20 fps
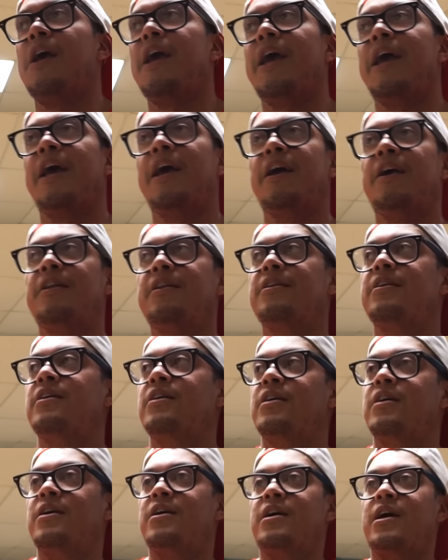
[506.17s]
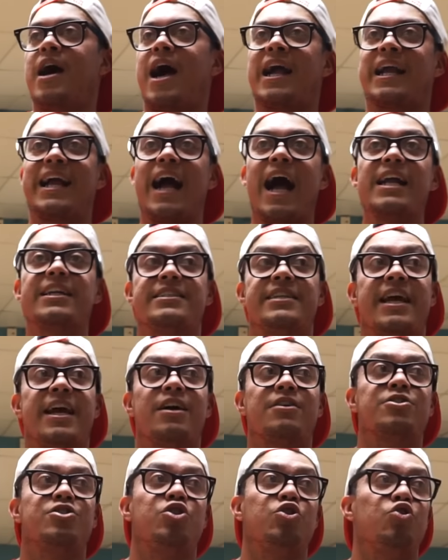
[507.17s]
and I got
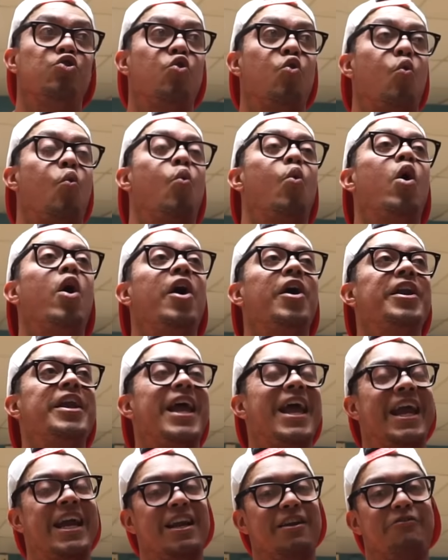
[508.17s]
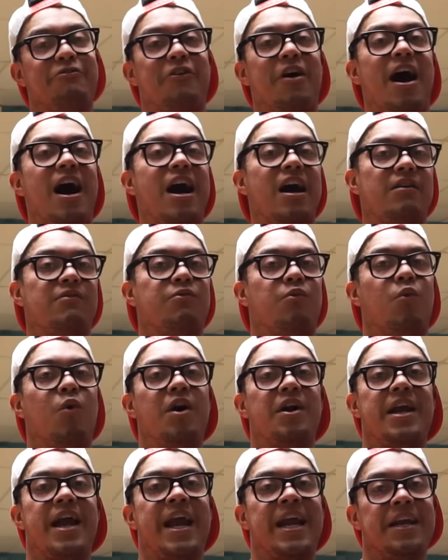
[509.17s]
down to 185,
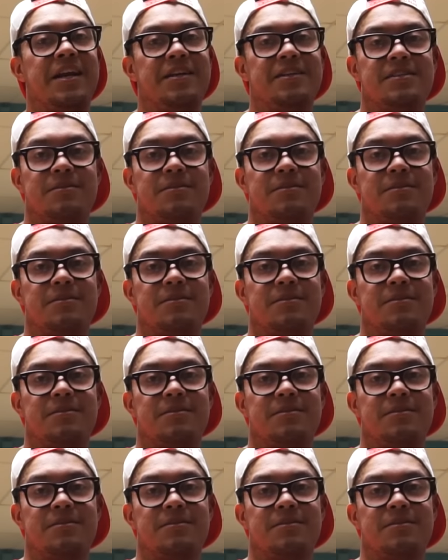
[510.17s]
180.